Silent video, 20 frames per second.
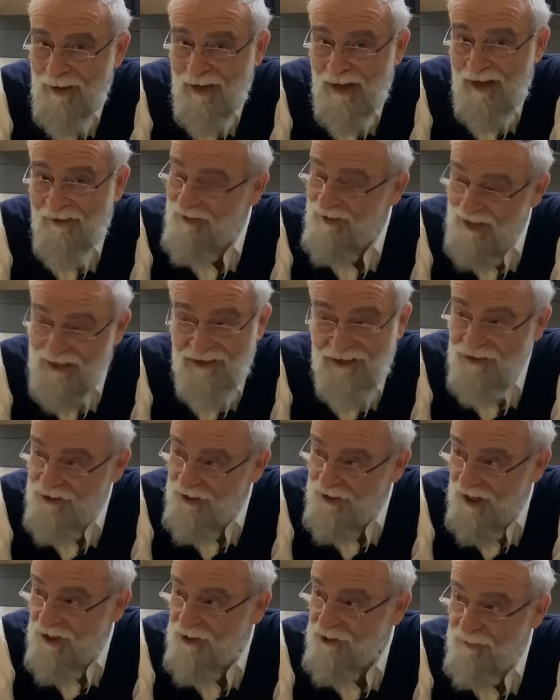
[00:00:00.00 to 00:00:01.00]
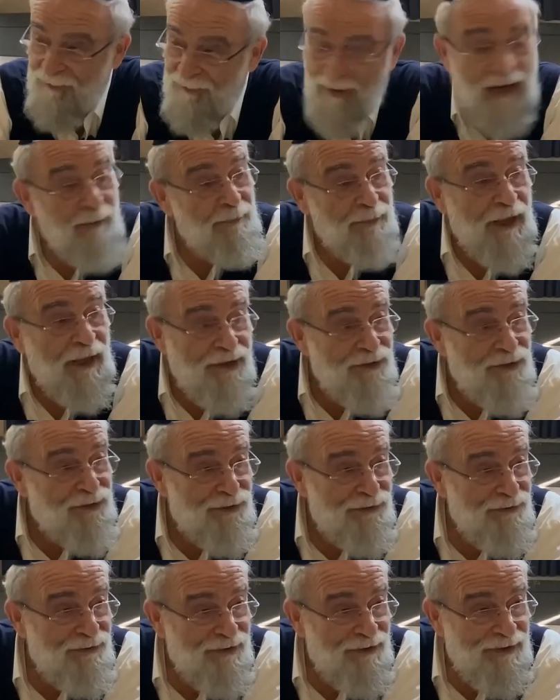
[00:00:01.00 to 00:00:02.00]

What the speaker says: If it doesn't change, you're in a bad place.